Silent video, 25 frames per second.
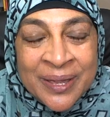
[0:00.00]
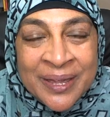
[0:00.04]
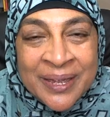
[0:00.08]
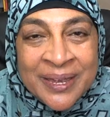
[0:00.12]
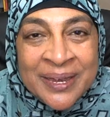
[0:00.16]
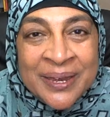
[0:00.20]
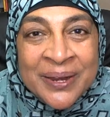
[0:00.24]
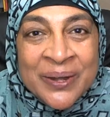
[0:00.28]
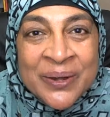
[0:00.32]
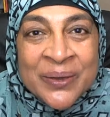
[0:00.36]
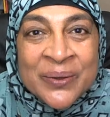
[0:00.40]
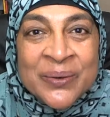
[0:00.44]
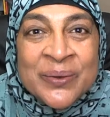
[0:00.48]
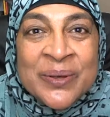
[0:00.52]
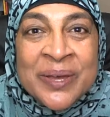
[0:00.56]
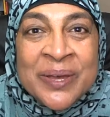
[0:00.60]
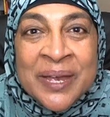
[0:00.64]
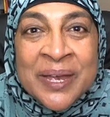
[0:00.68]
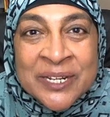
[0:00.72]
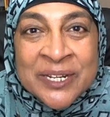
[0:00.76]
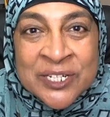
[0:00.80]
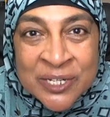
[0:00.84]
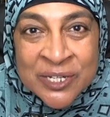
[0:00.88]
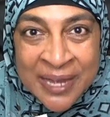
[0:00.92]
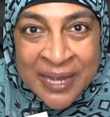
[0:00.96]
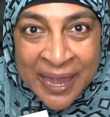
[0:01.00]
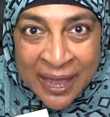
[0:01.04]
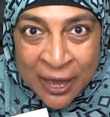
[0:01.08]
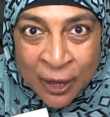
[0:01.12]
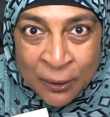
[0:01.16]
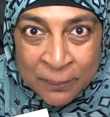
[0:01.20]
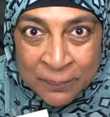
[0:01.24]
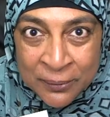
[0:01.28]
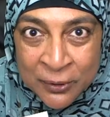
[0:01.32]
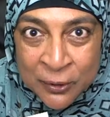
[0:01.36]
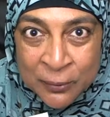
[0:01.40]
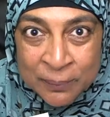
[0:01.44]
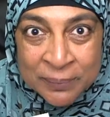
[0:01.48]
You know, cow
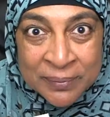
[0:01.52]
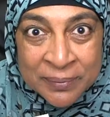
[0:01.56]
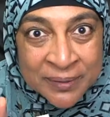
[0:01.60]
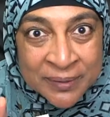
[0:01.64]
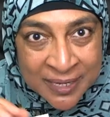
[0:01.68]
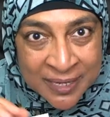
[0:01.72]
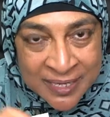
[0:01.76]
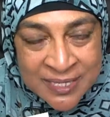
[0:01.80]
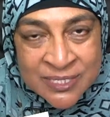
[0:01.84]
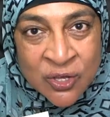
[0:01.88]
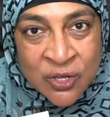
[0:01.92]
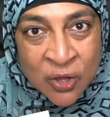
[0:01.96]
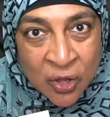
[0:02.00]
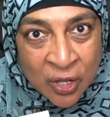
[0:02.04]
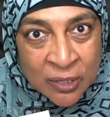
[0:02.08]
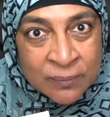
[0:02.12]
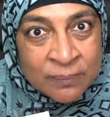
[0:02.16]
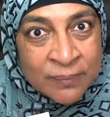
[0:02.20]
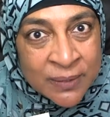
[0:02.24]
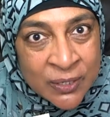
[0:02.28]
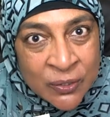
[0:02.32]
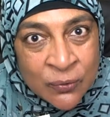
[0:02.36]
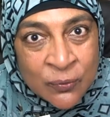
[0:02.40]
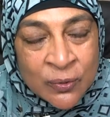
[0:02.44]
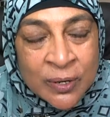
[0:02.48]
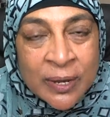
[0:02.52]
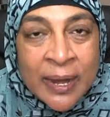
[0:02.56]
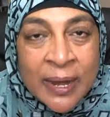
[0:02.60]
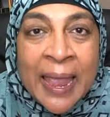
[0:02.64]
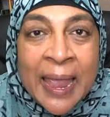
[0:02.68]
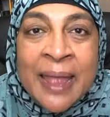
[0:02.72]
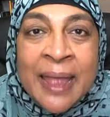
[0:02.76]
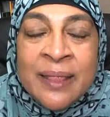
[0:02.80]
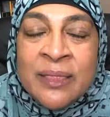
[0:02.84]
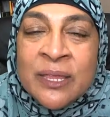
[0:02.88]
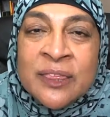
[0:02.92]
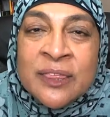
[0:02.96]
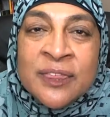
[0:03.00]
poop is called manure.
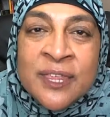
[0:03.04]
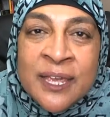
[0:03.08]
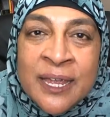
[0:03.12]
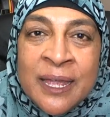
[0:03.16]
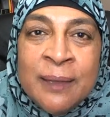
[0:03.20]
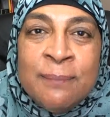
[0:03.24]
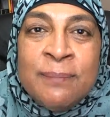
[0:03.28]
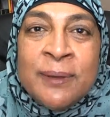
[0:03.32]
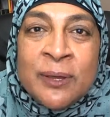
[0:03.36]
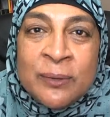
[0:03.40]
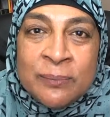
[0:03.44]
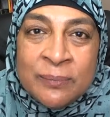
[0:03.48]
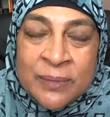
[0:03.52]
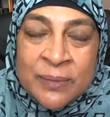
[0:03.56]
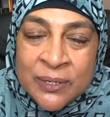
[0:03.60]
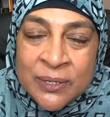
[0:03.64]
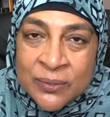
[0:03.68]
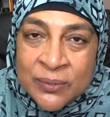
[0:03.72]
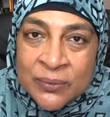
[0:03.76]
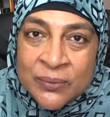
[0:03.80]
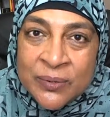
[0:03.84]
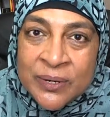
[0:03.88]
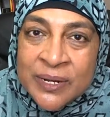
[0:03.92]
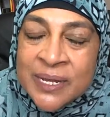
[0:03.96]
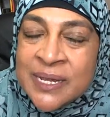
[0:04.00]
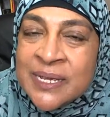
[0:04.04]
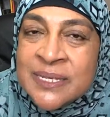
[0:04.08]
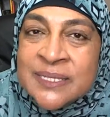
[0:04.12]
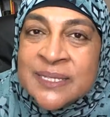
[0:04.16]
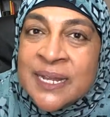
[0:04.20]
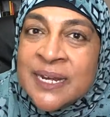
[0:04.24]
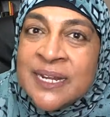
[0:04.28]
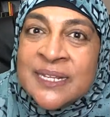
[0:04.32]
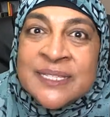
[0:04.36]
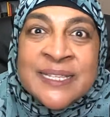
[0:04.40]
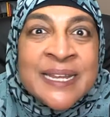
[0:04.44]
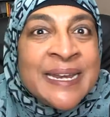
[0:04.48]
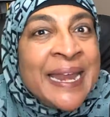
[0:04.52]
And the thing about manure is
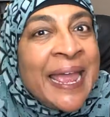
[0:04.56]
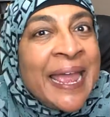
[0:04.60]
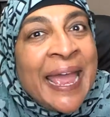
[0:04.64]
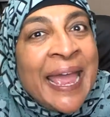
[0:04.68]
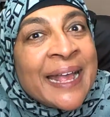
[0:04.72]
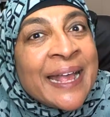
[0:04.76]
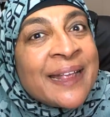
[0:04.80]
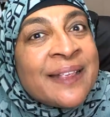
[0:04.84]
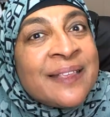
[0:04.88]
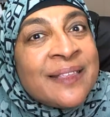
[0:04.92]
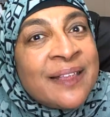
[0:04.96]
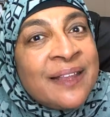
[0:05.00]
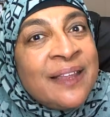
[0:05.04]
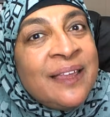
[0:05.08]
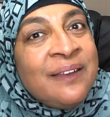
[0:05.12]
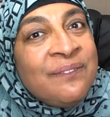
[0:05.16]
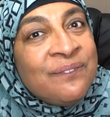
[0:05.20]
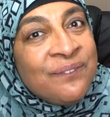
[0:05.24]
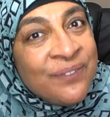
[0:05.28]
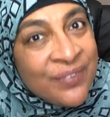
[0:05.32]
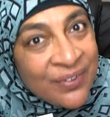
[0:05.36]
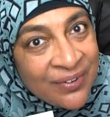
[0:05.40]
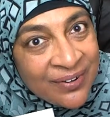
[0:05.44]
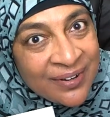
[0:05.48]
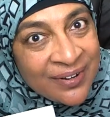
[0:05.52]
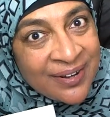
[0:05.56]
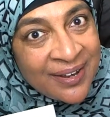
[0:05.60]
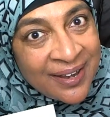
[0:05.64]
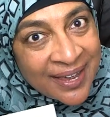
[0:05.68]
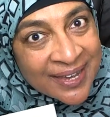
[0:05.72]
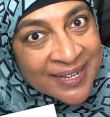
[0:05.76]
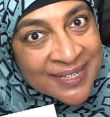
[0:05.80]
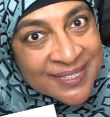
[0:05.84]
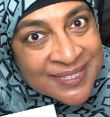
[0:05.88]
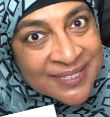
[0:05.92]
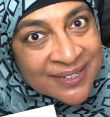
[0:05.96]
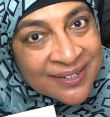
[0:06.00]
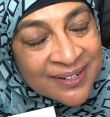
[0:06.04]
that it's an excellent
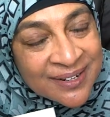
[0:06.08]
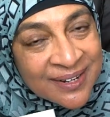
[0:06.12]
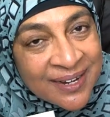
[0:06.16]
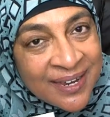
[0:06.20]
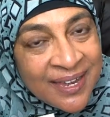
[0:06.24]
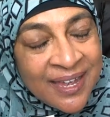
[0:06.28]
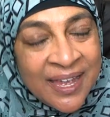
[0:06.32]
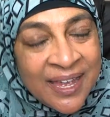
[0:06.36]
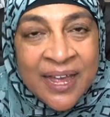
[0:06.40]
fertilizer.